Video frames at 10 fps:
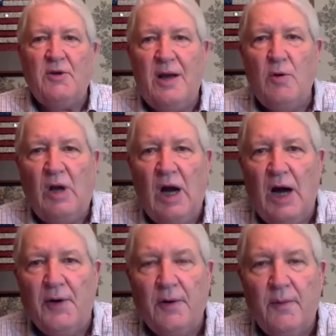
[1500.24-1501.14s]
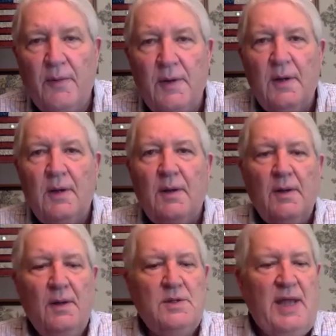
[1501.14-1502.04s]
O'Connor
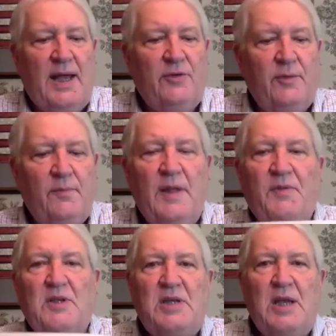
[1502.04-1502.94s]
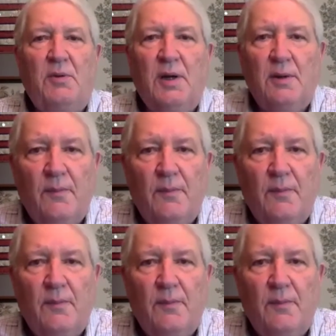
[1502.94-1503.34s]
says that the secret,